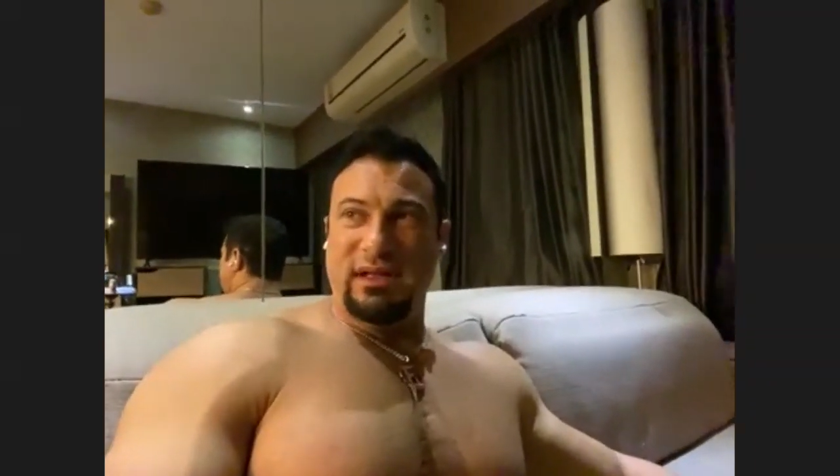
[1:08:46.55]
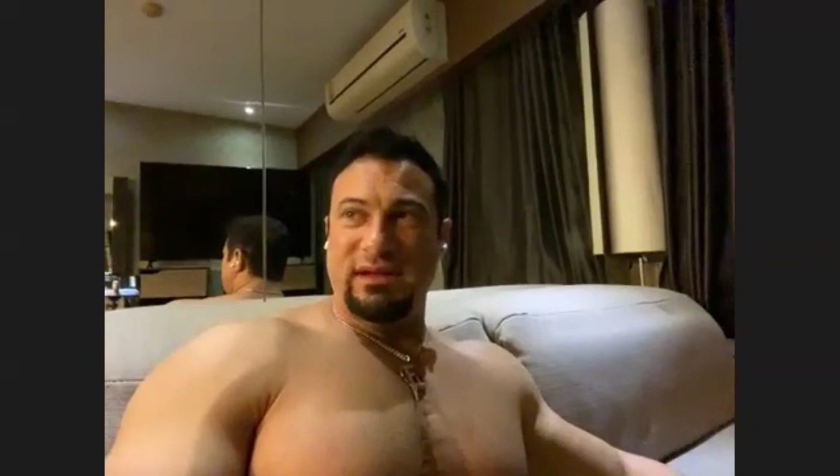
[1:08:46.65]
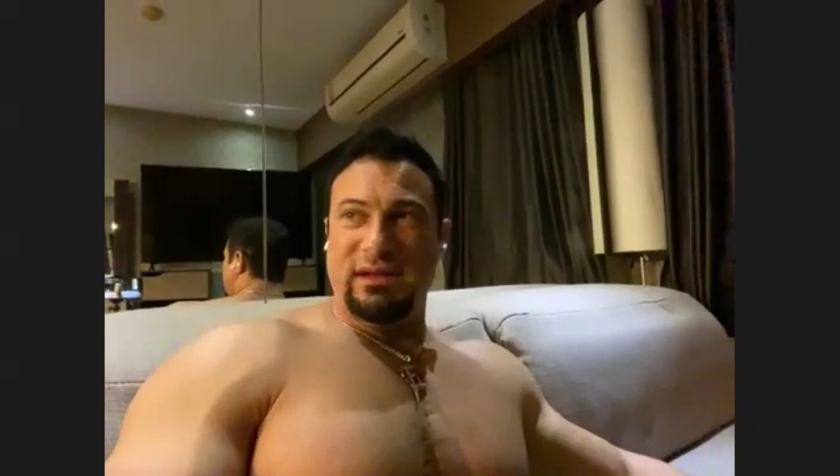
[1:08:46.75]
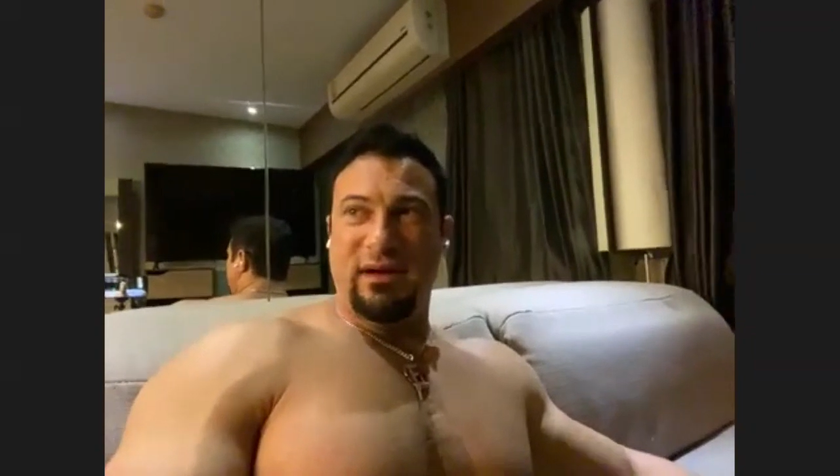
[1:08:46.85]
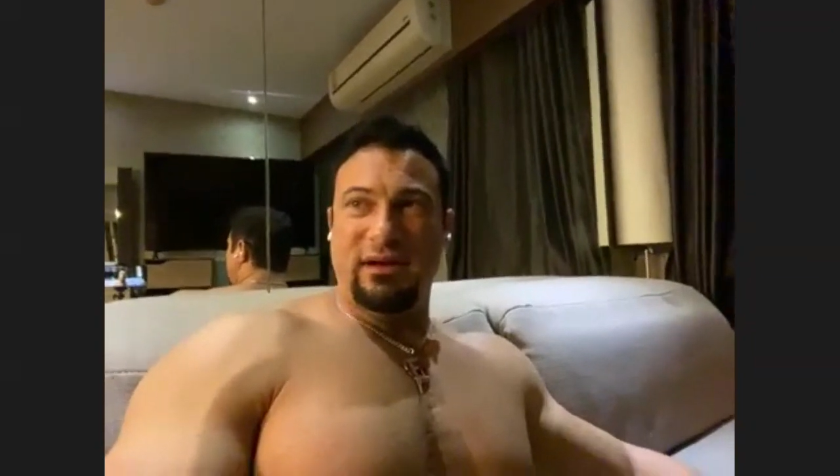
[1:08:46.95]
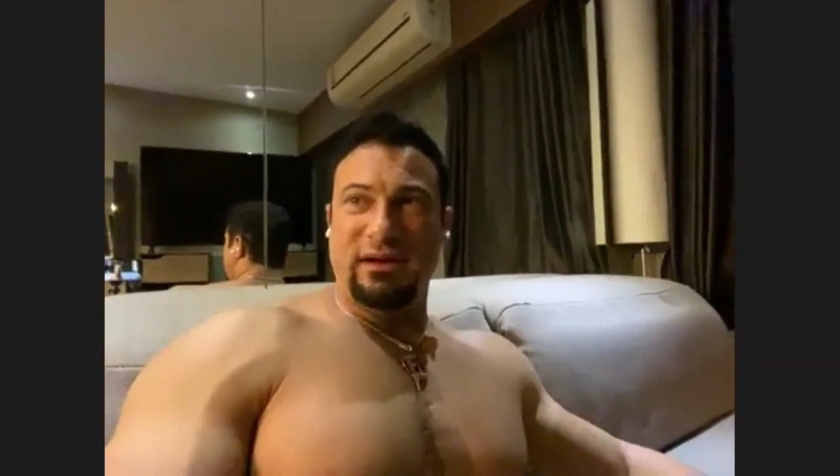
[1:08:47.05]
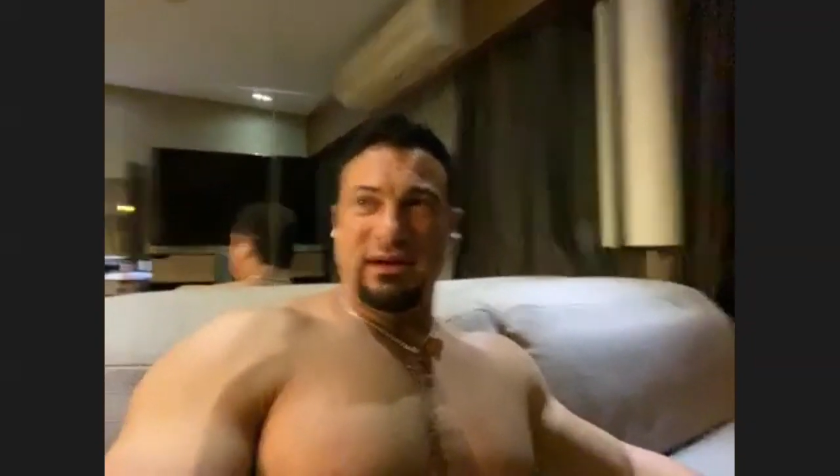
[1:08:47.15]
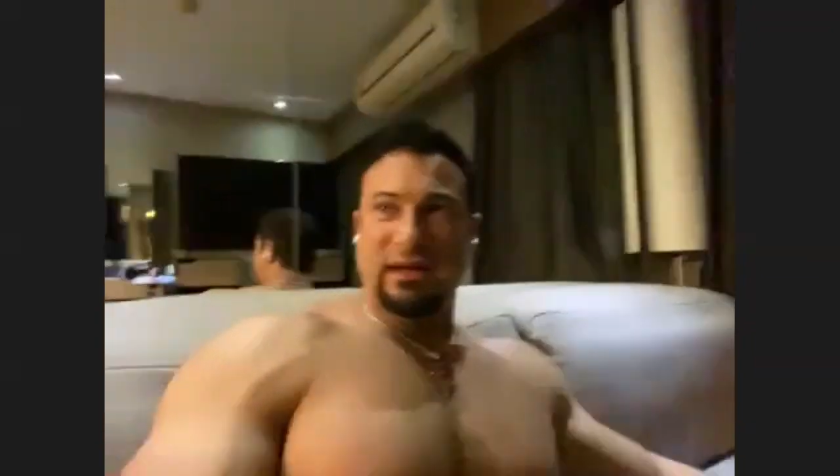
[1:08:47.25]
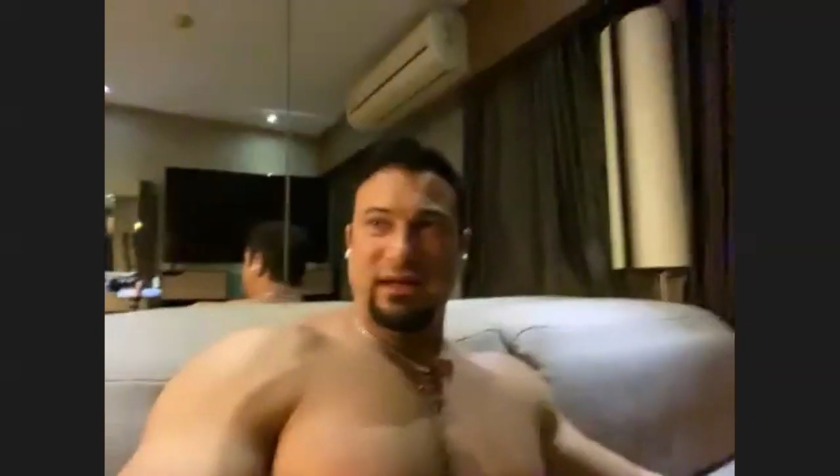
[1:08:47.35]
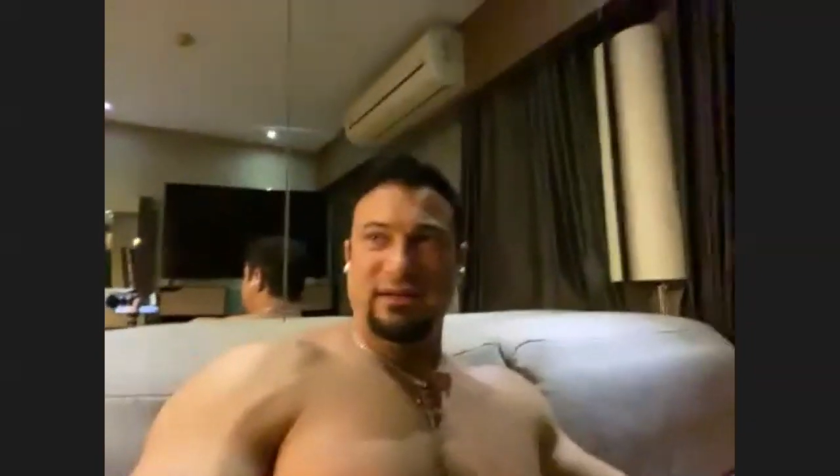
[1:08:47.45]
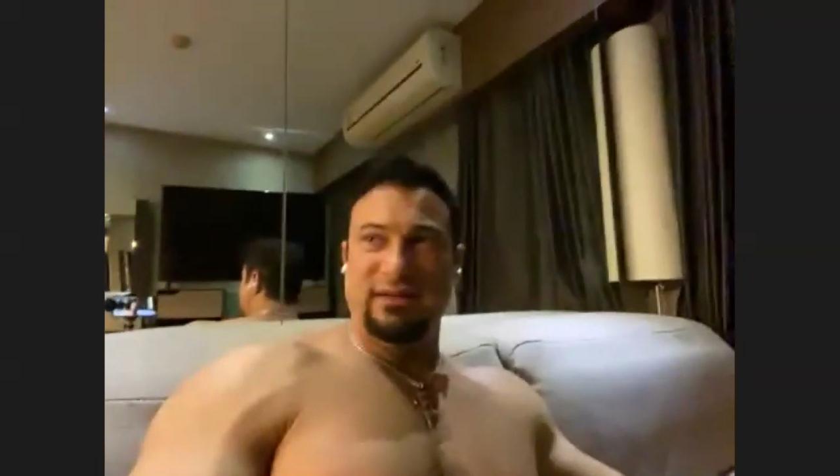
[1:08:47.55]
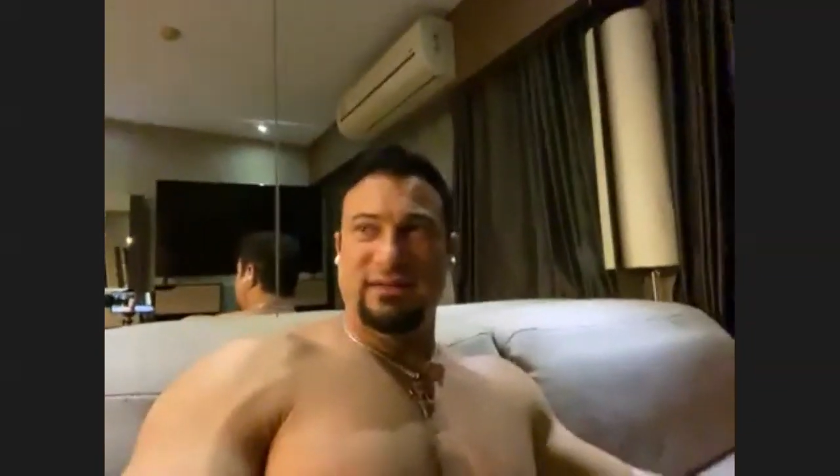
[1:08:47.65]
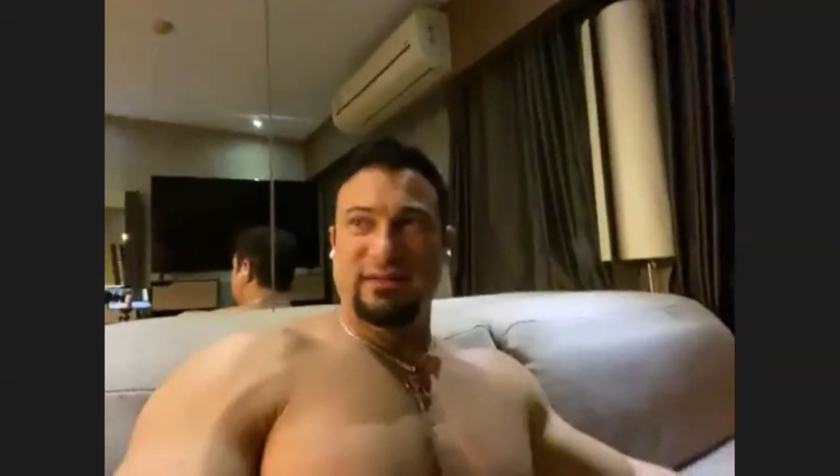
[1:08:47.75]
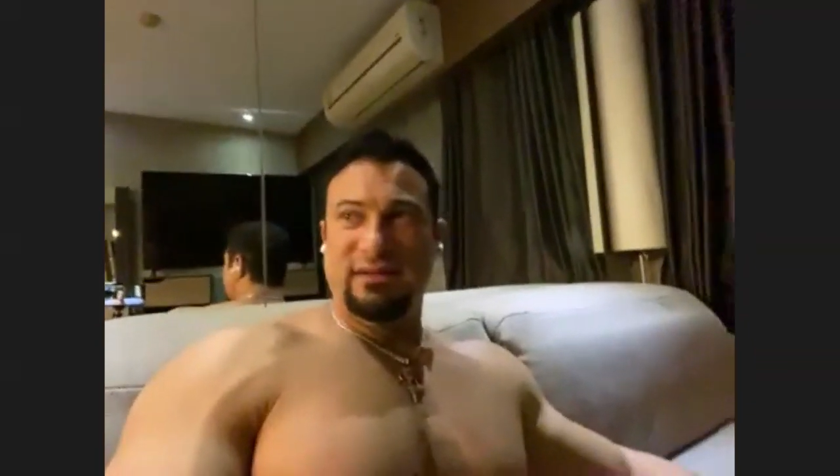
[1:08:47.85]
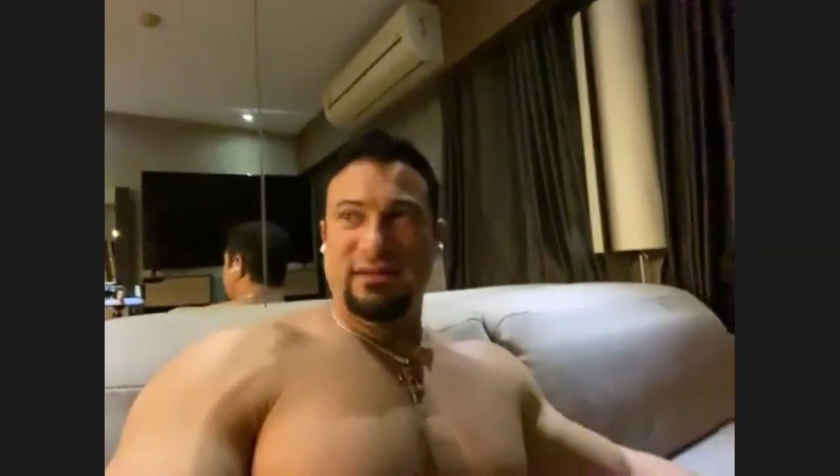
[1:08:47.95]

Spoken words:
that young kids